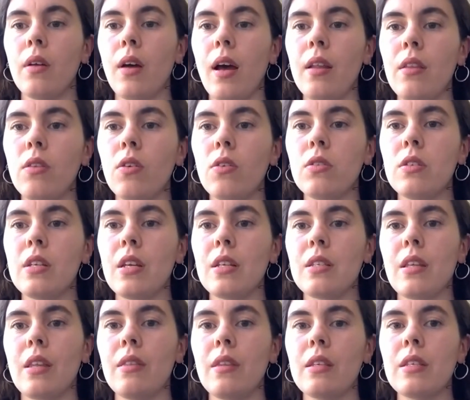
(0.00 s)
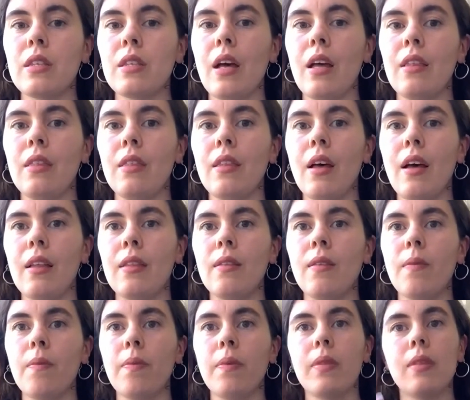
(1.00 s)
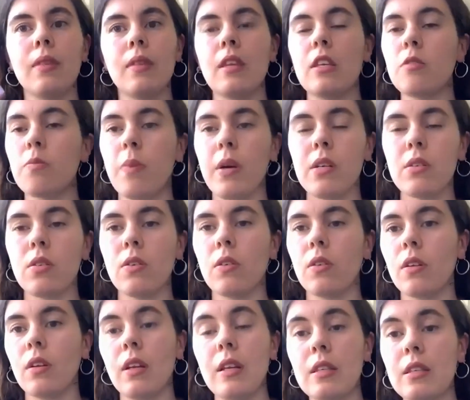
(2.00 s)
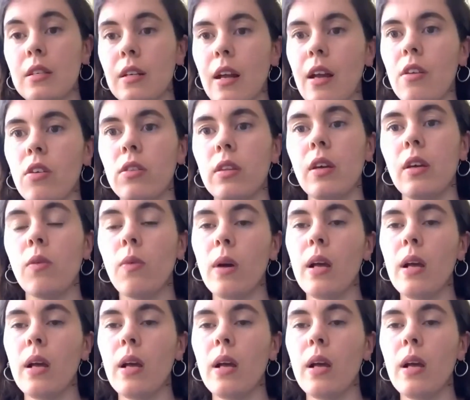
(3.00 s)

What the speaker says: and not just understand that this person is rioting.